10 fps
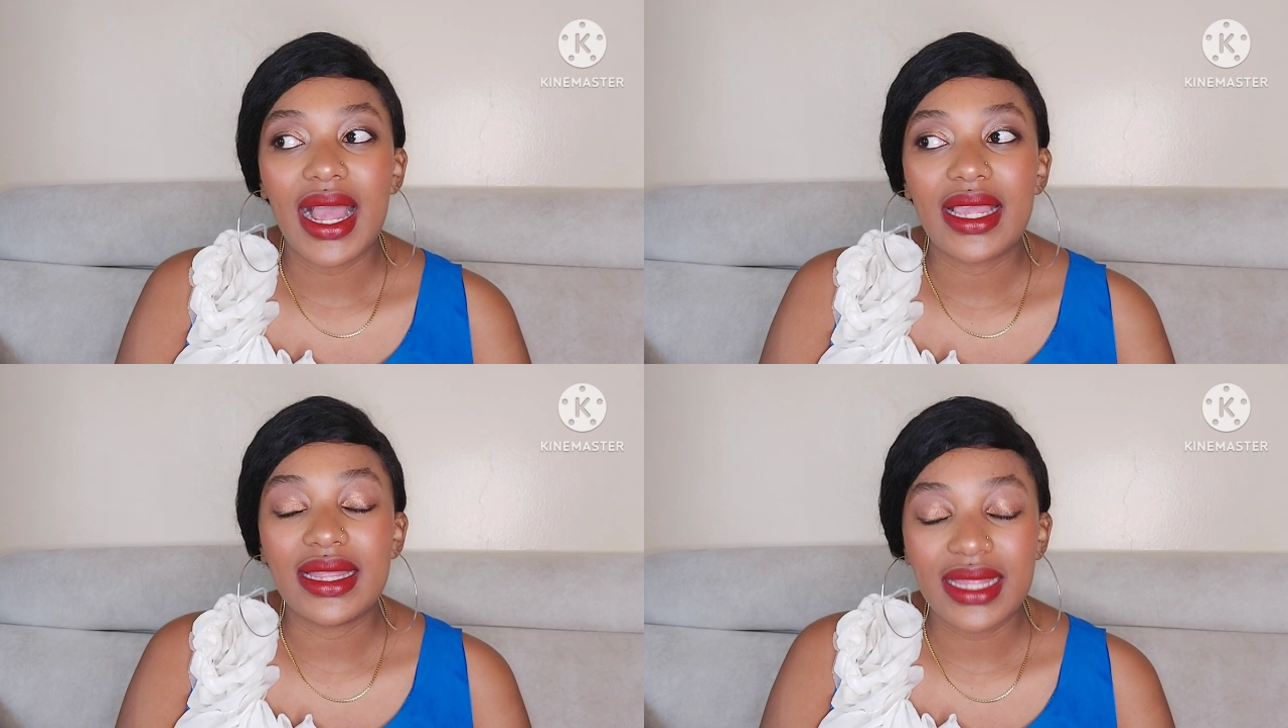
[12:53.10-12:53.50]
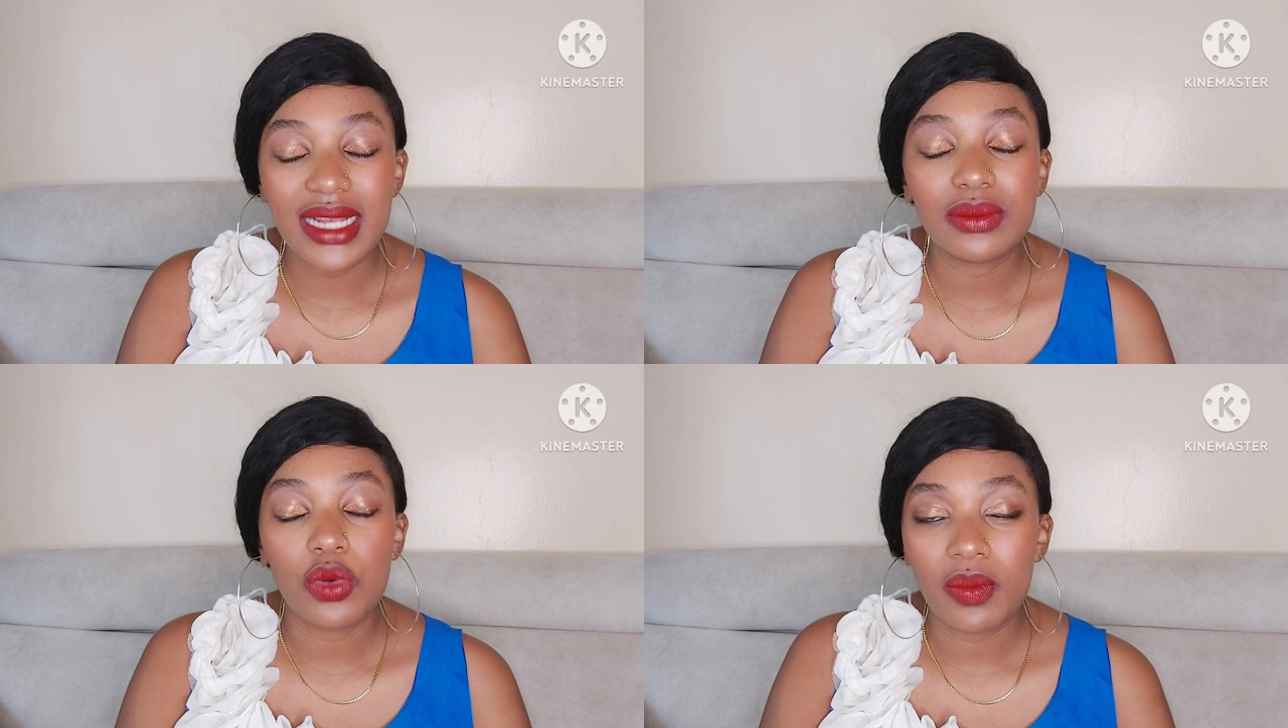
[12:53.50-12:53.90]
in
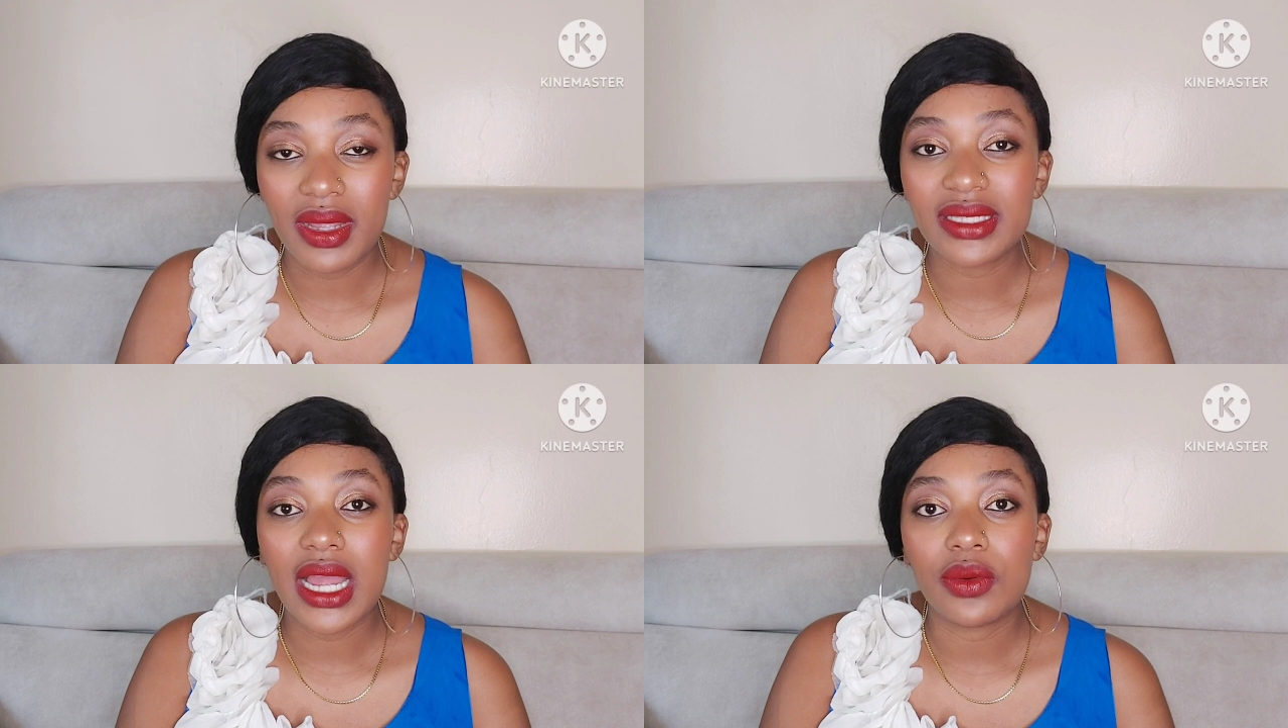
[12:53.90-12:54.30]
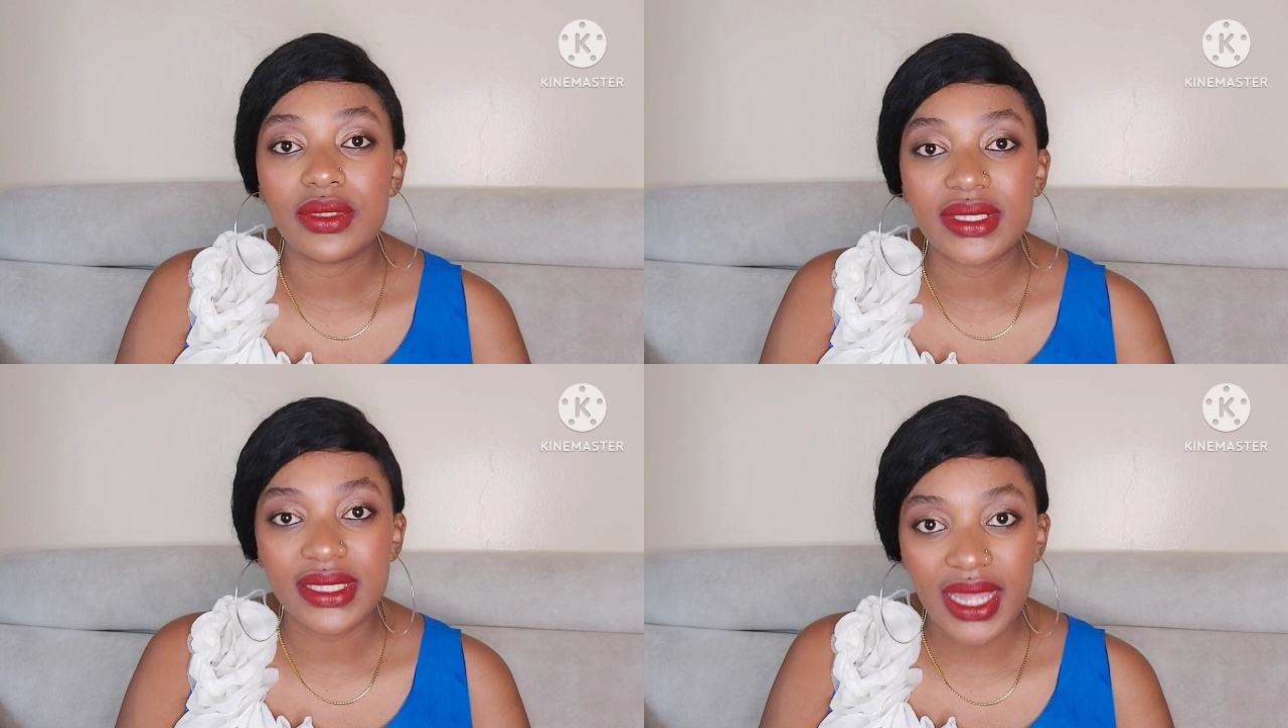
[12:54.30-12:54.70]
that moment i was
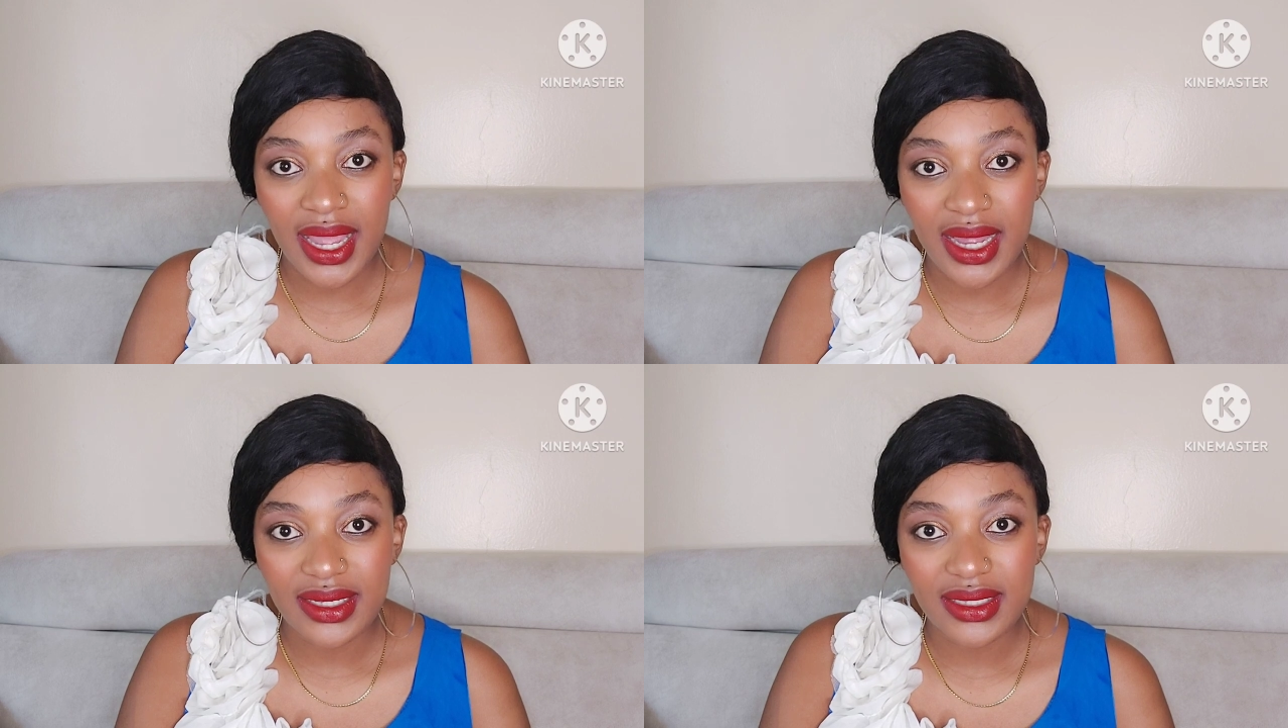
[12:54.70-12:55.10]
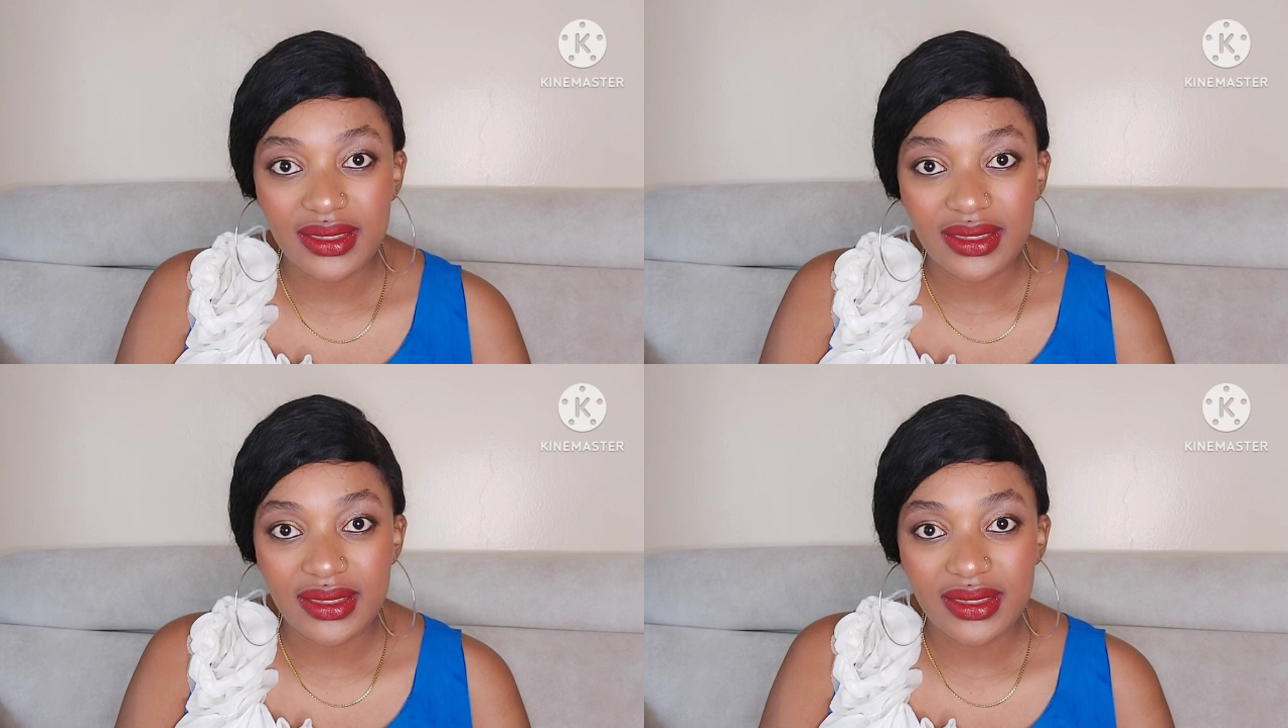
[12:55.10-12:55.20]
scared